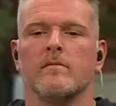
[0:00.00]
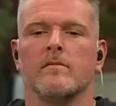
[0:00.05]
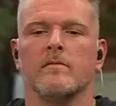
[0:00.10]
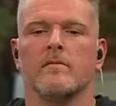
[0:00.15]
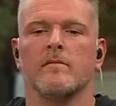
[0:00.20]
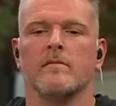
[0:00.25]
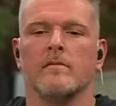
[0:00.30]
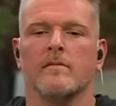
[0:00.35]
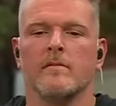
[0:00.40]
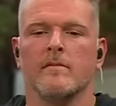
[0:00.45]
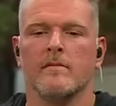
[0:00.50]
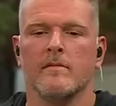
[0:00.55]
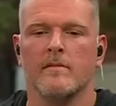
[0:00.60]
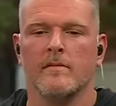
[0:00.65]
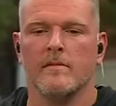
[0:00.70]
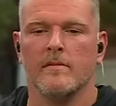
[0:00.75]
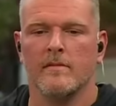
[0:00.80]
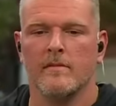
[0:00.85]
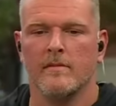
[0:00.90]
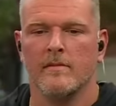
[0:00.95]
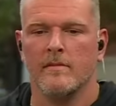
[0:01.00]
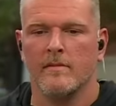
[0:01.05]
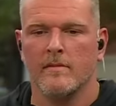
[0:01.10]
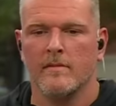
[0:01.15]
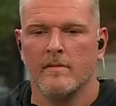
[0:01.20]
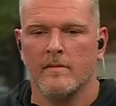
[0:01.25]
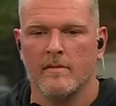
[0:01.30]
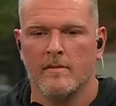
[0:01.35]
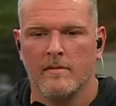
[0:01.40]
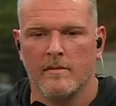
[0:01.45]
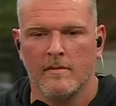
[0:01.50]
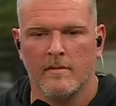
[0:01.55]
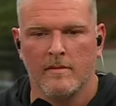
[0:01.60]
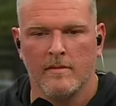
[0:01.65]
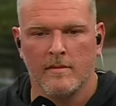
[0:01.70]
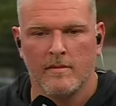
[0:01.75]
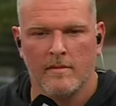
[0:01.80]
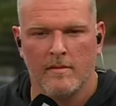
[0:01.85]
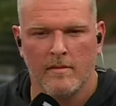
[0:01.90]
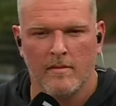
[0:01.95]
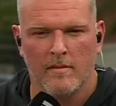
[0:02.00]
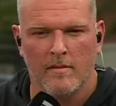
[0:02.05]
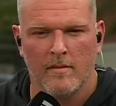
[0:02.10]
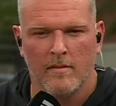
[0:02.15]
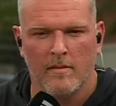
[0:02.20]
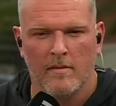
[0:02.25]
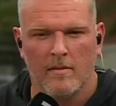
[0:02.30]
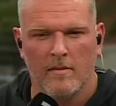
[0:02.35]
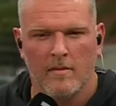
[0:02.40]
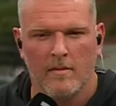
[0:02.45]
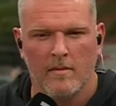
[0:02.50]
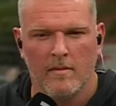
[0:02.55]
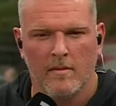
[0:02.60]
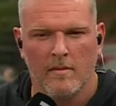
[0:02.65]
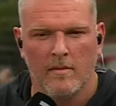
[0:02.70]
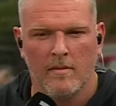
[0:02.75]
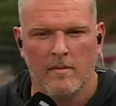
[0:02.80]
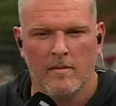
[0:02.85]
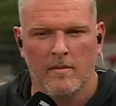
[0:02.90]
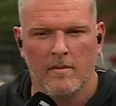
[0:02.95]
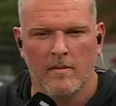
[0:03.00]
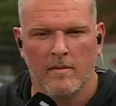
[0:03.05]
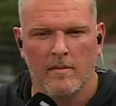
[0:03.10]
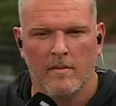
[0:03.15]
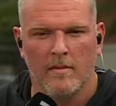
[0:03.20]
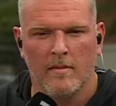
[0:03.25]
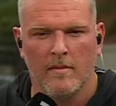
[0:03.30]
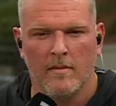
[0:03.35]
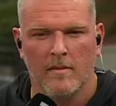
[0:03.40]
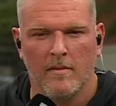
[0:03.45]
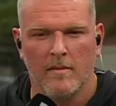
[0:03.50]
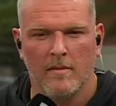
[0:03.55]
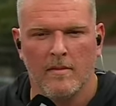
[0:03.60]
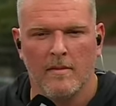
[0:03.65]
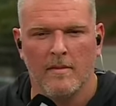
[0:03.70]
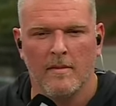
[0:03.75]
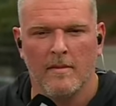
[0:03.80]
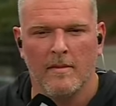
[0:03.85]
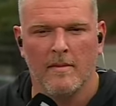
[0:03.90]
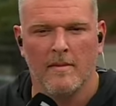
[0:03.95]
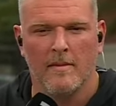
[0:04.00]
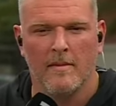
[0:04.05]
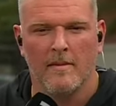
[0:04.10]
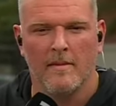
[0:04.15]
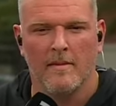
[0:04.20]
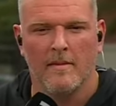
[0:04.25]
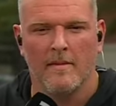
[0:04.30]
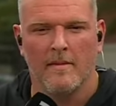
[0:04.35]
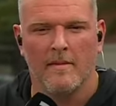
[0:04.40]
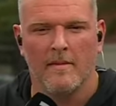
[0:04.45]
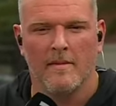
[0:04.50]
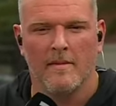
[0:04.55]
No words are spoken by the person on screen.